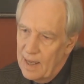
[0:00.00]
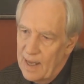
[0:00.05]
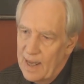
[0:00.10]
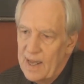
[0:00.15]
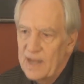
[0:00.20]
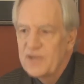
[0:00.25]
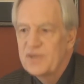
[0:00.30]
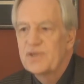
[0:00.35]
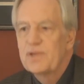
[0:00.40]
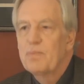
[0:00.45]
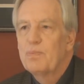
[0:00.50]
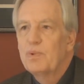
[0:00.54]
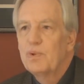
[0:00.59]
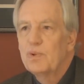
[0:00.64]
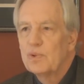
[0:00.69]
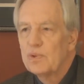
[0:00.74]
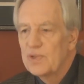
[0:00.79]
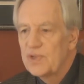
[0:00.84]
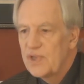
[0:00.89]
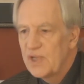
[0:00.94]
As the
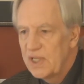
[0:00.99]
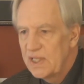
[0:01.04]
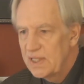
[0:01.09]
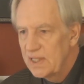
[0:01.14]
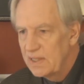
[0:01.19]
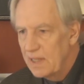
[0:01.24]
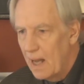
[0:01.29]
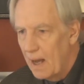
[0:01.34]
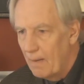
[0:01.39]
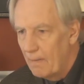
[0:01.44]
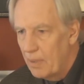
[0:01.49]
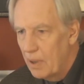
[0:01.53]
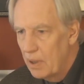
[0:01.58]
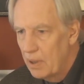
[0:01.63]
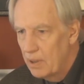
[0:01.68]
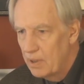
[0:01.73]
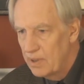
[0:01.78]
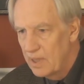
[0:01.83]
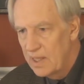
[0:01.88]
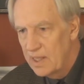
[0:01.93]
pools heated up,
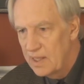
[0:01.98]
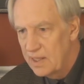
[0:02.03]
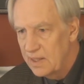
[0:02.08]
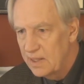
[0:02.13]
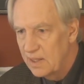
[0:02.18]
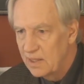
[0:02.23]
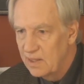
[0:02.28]
they